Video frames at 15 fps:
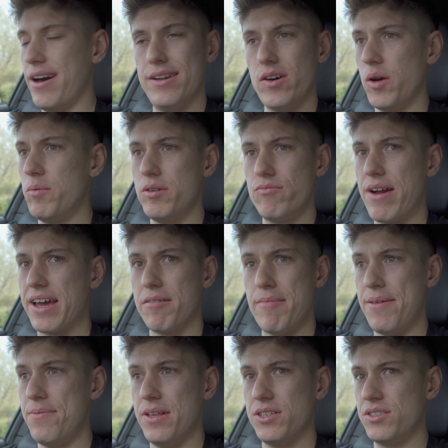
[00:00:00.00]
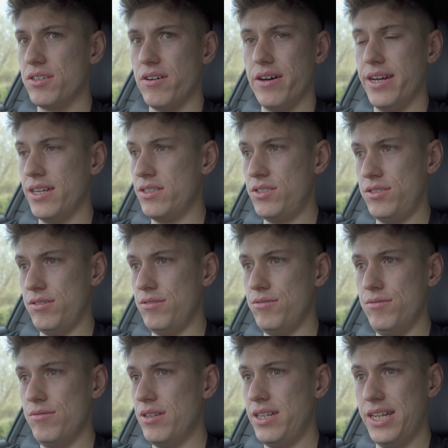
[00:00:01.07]
and I would recommend this tyre
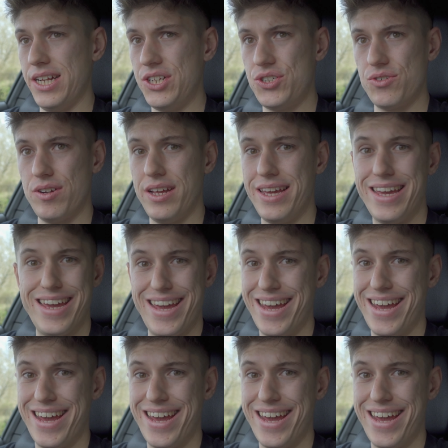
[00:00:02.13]
to literally